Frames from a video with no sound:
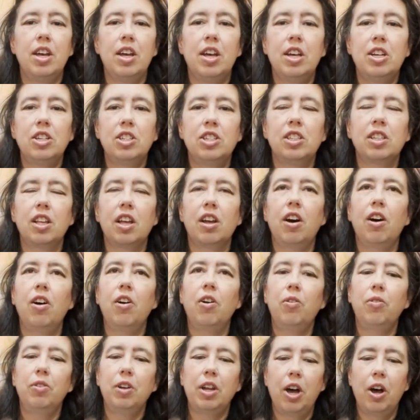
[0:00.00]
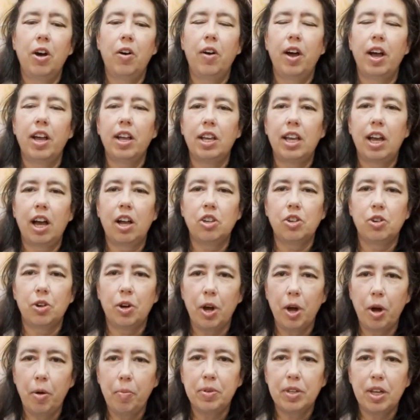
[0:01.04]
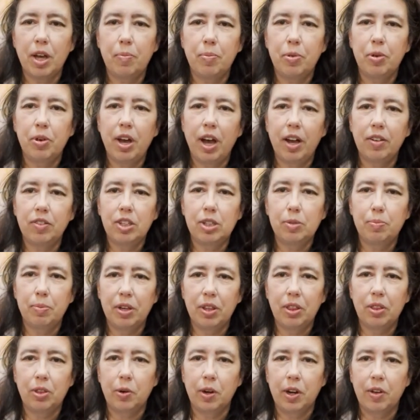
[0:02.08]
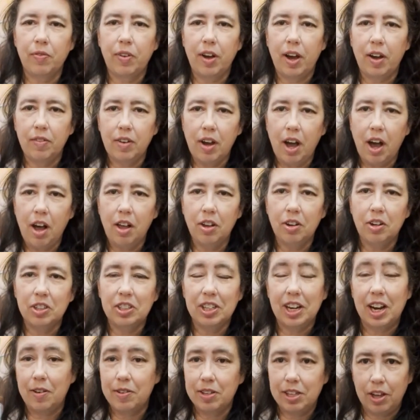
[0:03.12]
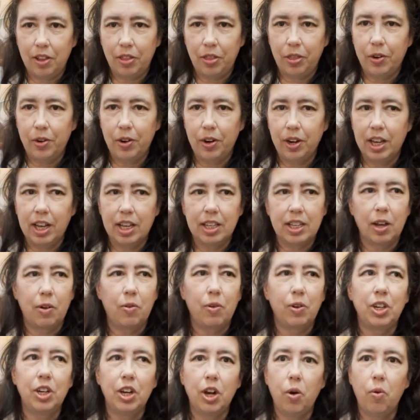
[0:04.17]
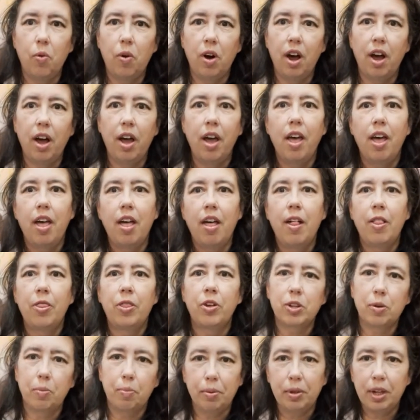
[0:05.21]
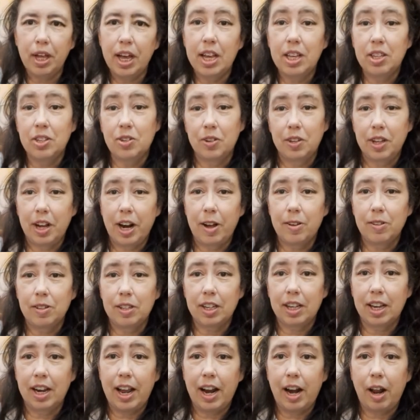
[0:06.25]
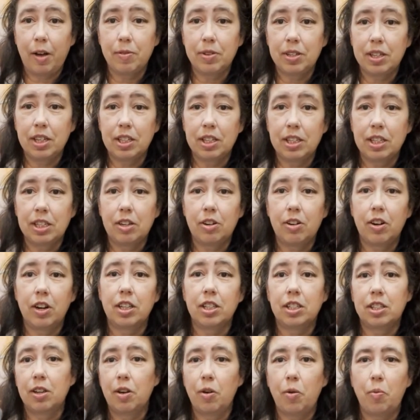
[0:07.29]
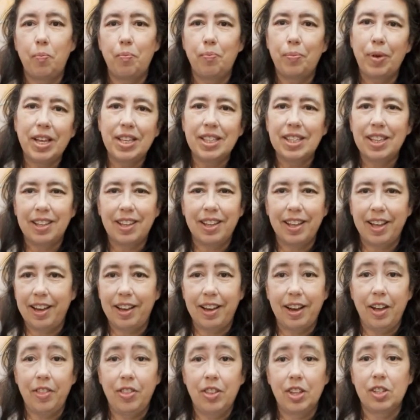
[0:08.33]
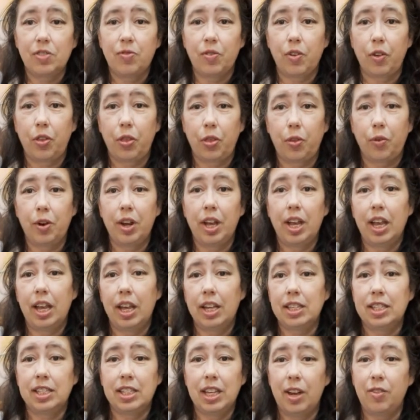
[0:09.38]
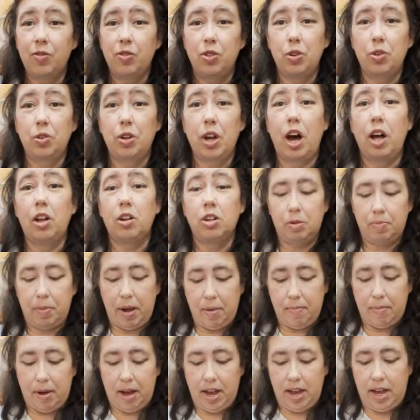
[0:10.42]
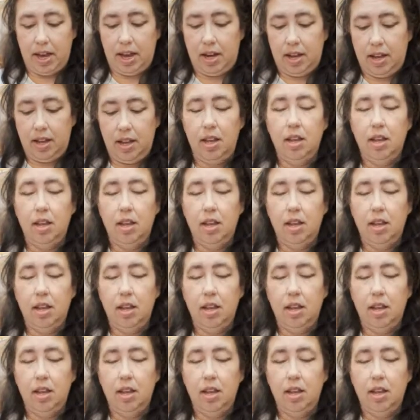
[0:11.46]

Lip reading: She said, oh, no, I got your hopes up. You have to spend $35. And I was at 30. I was like, well, you know what? there's a blazer that I was looking at, I was considering. So basically I got this for $3 and saved $2 by buying it.